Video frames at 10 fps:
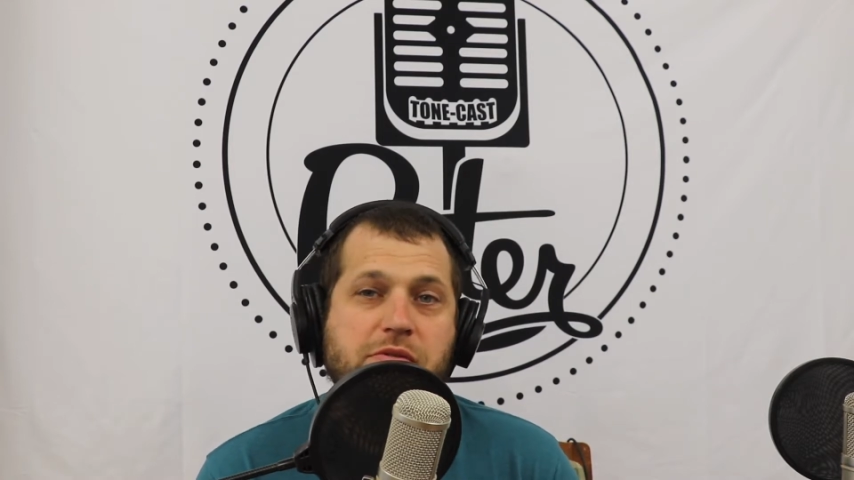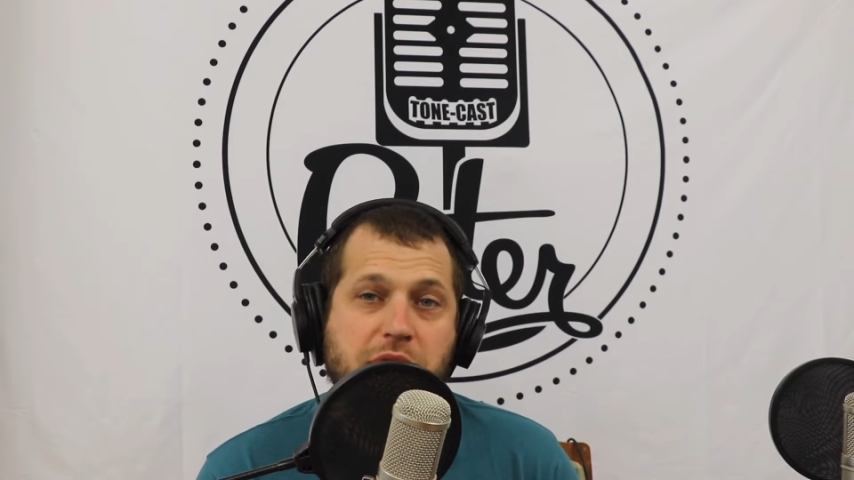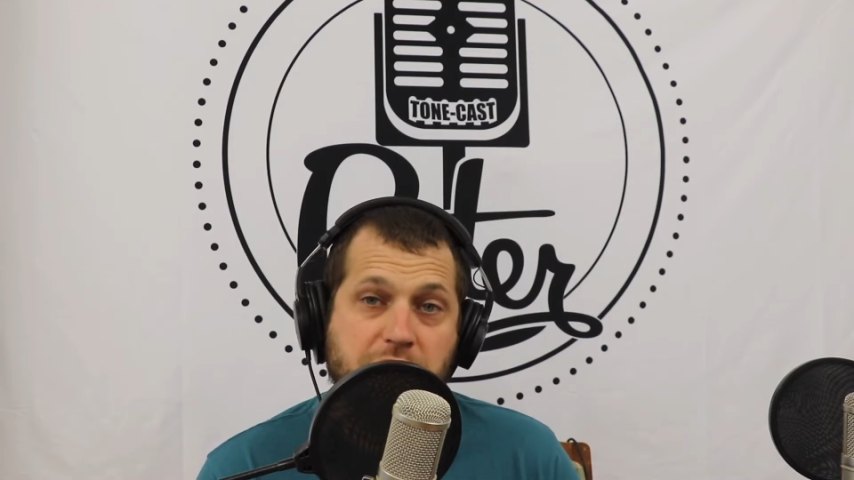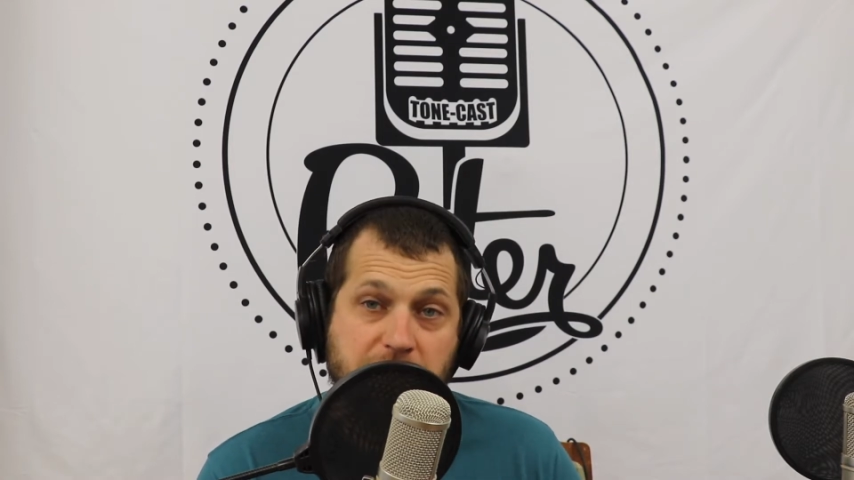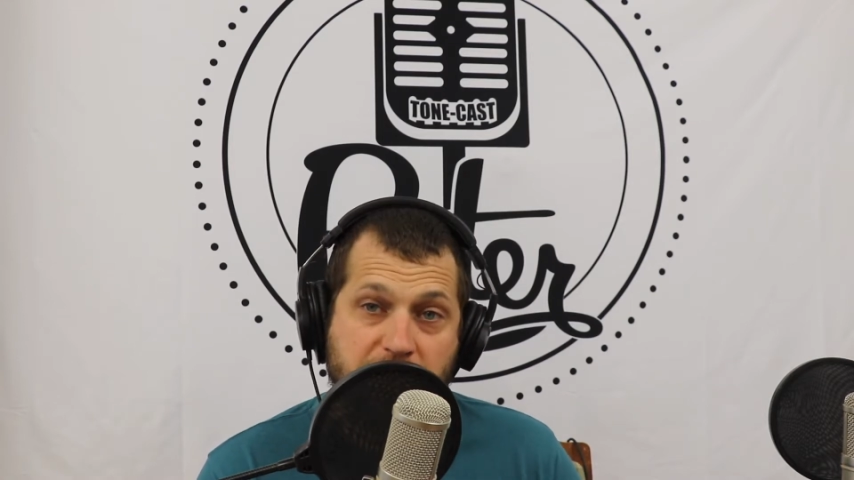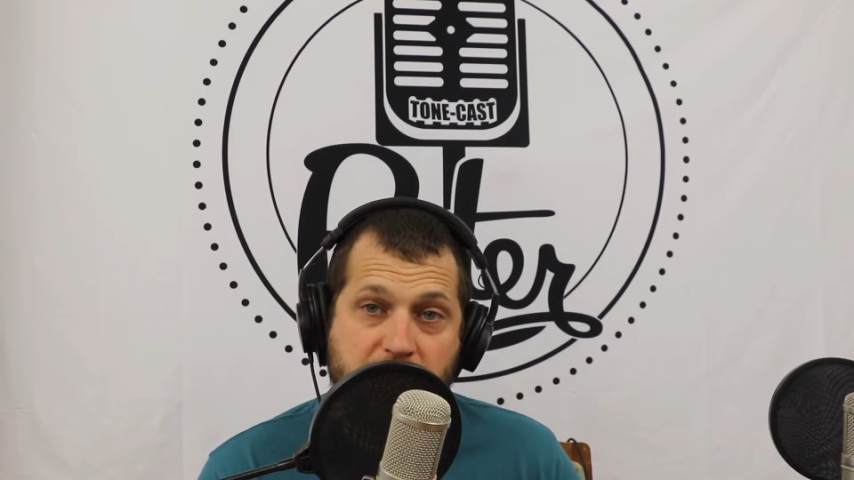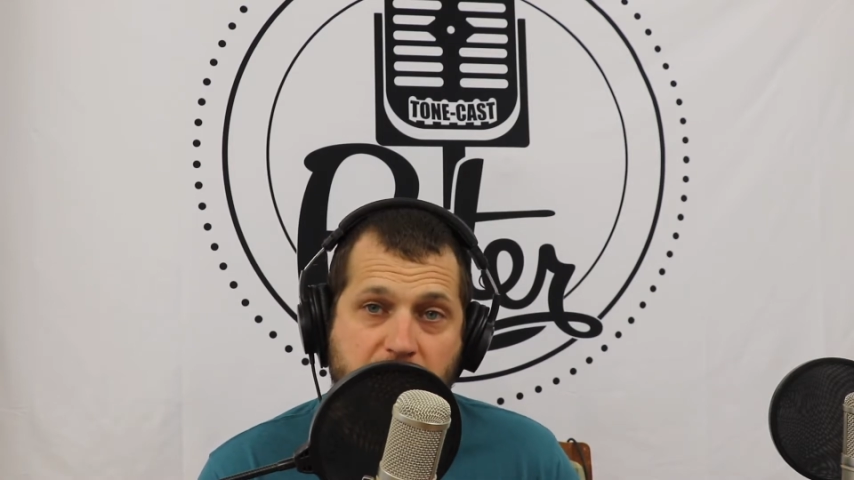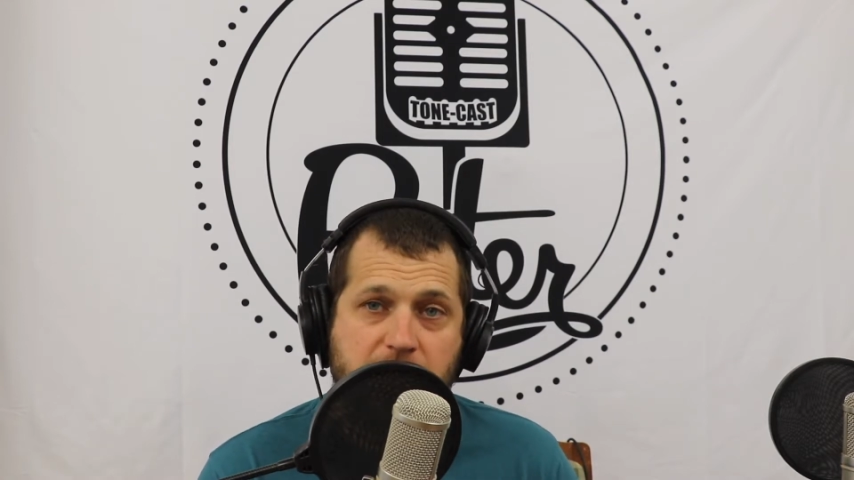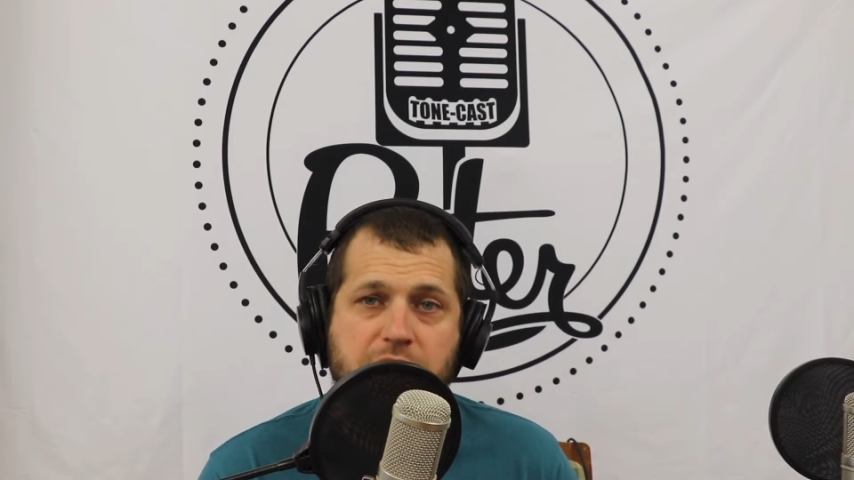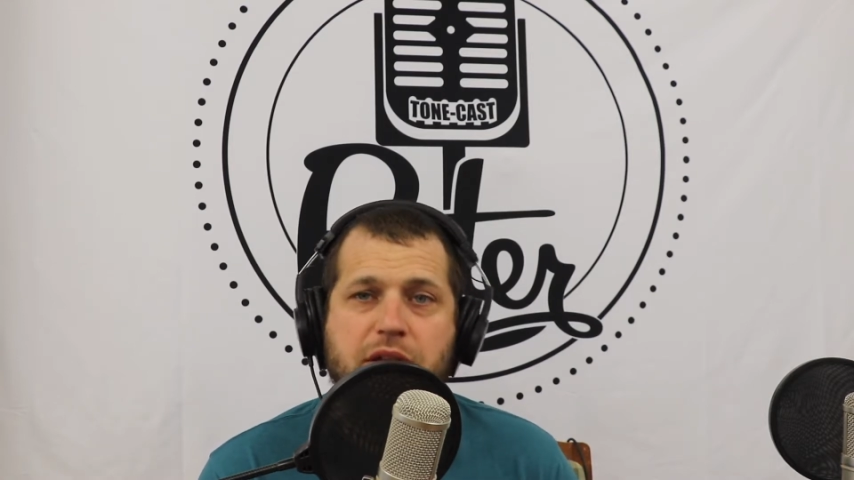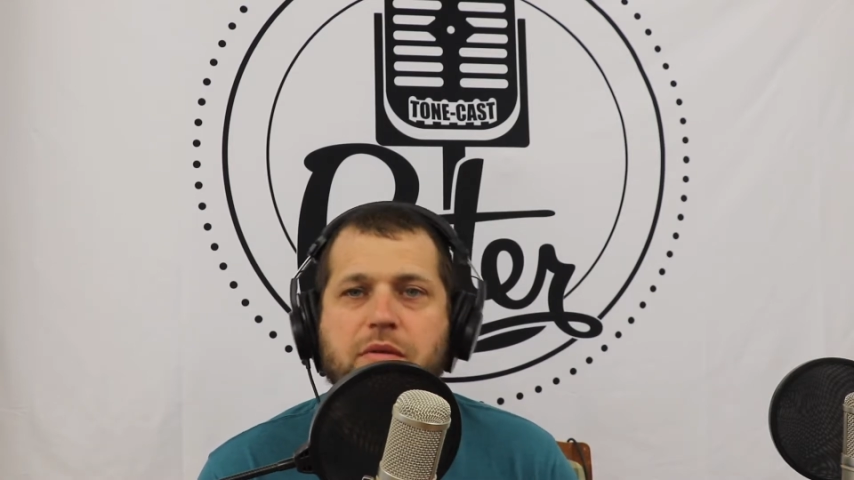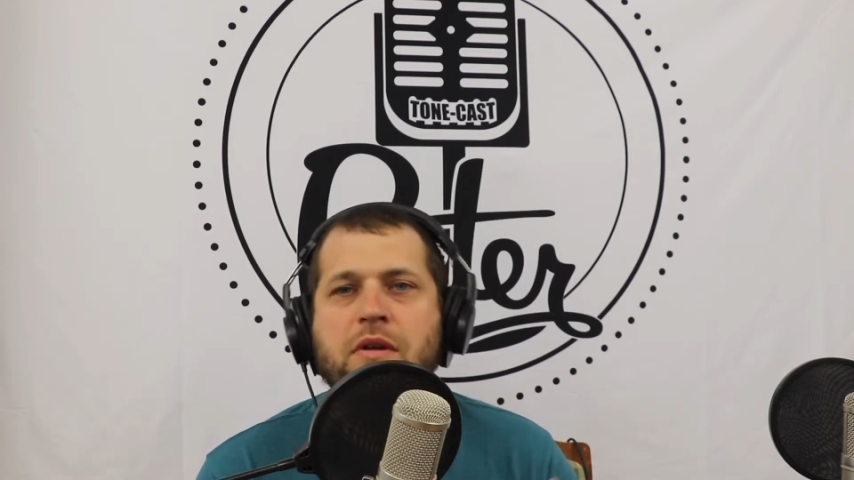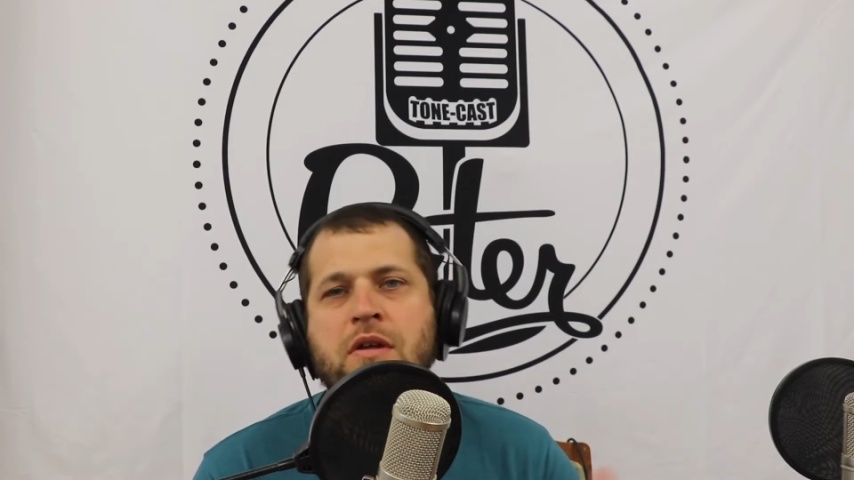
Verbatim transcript: that we've had, and then